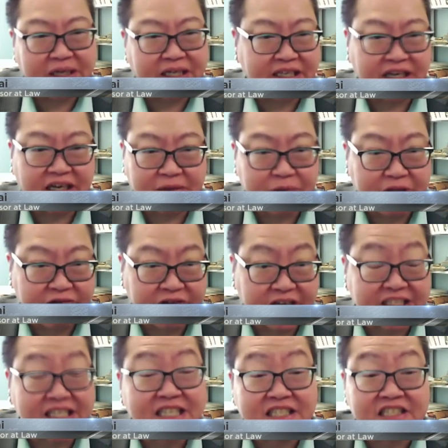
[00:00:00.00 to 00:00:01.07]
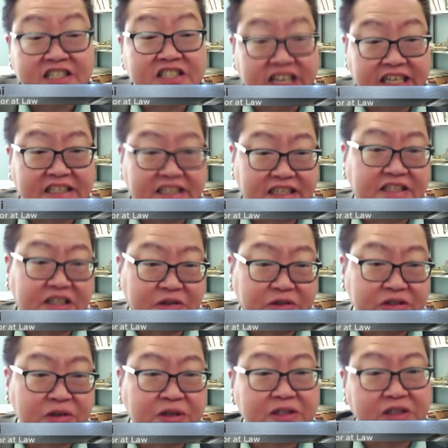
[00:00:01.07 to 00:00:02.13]
any kind of PFAS, it just stays in you. So
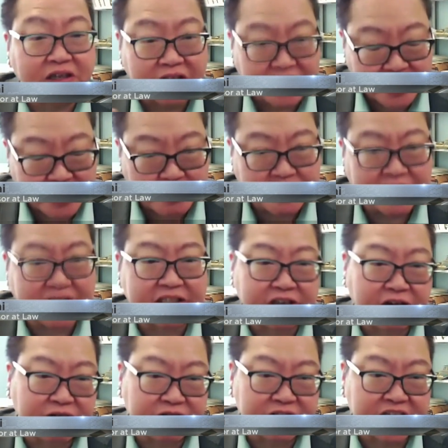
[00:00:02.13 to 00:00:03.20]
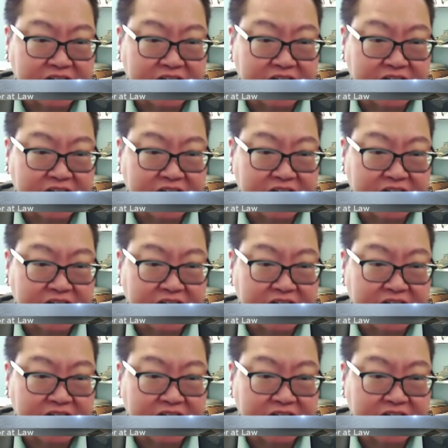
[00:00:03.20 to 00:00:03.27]
it accumulates over